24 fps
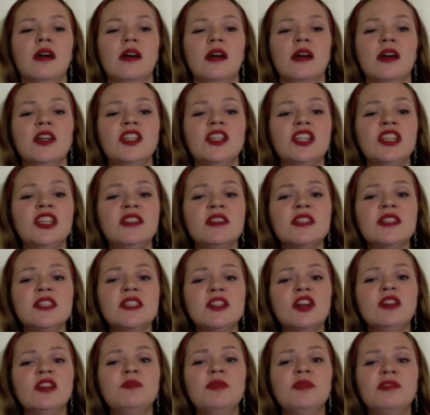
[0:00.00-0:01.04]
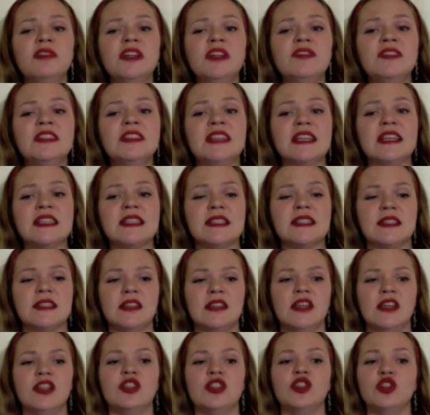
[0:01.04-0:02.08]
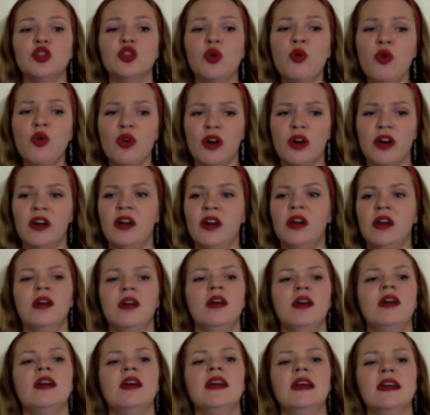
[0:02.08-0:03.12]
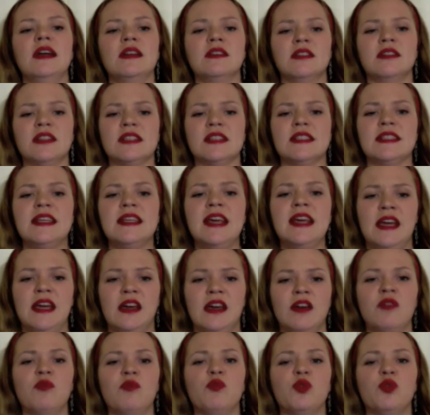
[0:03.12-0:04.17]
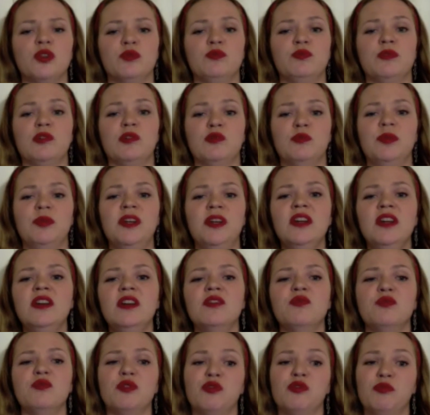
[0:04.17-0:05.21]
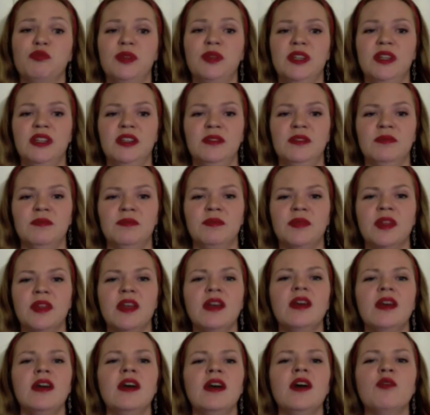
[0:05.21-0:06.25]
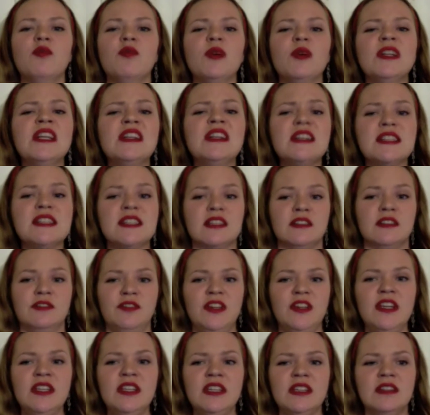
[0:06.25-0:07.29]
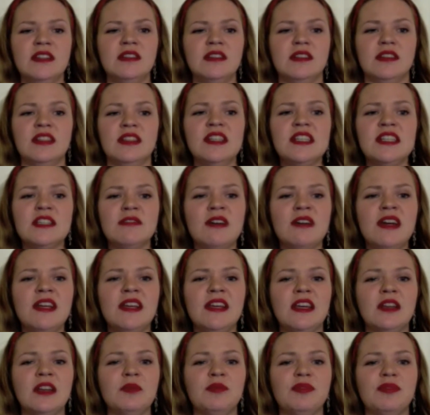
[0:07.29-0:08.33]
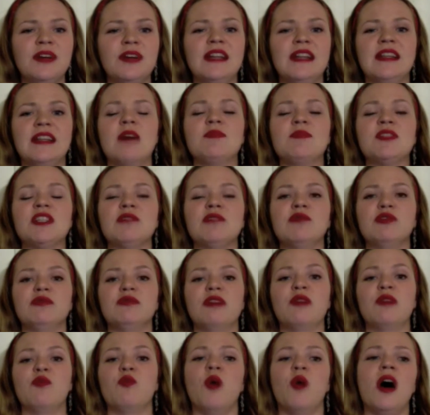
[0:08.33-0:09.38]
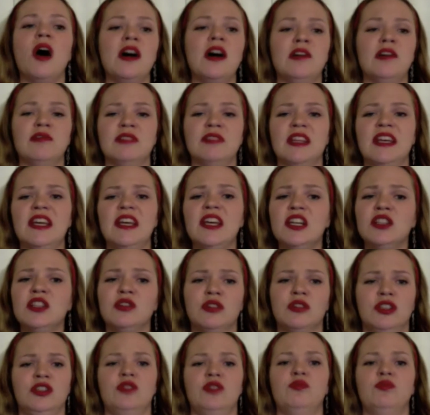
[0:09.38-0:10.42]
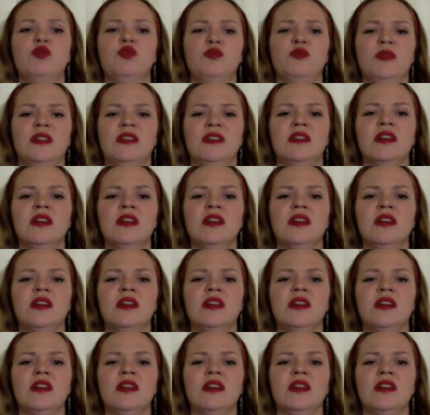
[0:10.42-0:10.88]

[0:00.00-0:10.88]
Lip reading: She does not believe in destiny nor in the saying what will be, will be. When it is convenient, this lady can play an absolutely wild, ignorant woman.